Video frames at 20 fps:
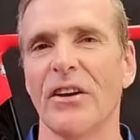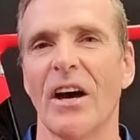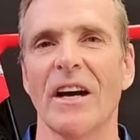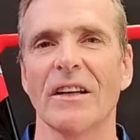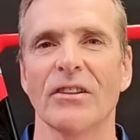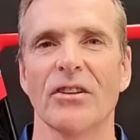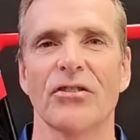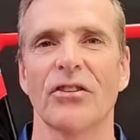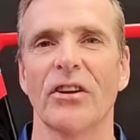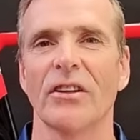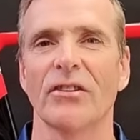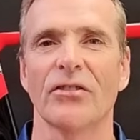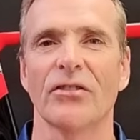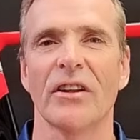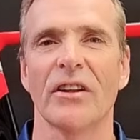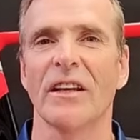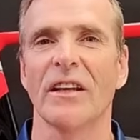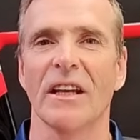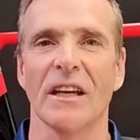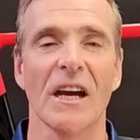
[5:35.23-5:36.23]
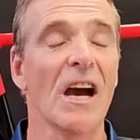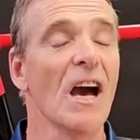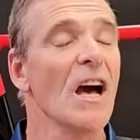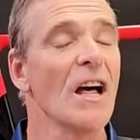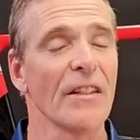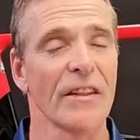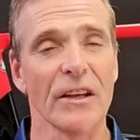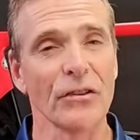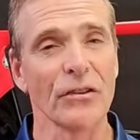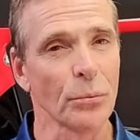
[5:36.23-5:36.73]
data sheets thinking
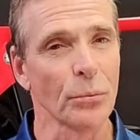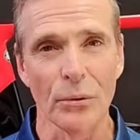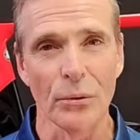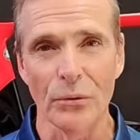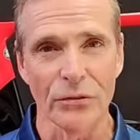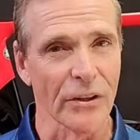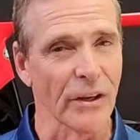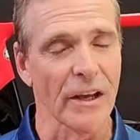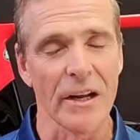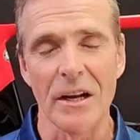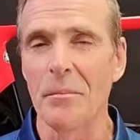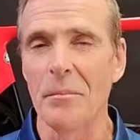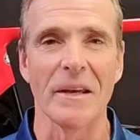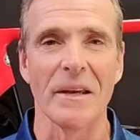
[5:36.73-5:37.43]
these wheels are going to